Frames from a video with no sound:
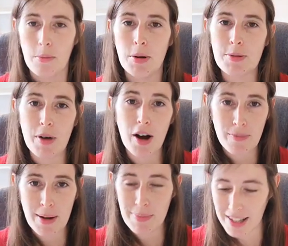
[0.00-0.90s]
But as part
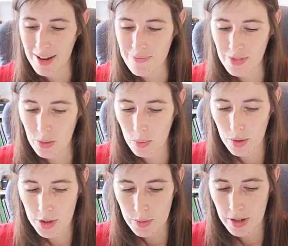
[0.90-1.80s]
of my plan,
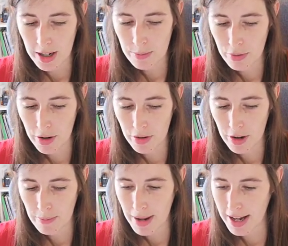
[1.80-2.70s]
once we had
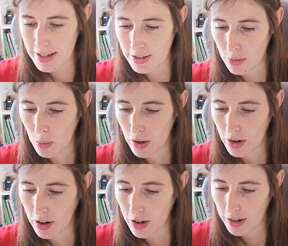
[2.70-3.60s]
broken past
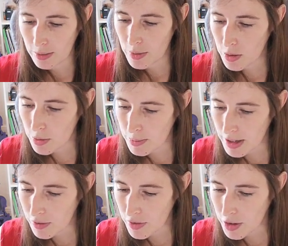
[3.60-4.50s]
1R, which would
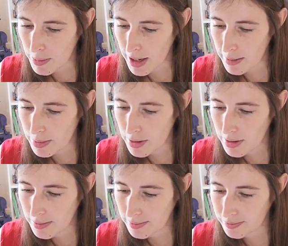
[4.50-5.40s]
be 50
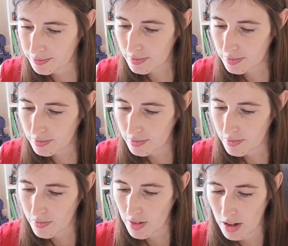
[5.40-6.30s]
pips,
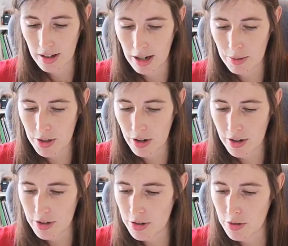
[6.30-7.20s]
I was
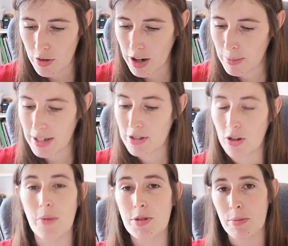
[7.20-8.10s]
going to trail my
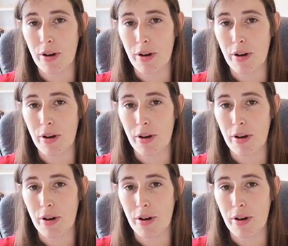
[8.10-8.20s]
stop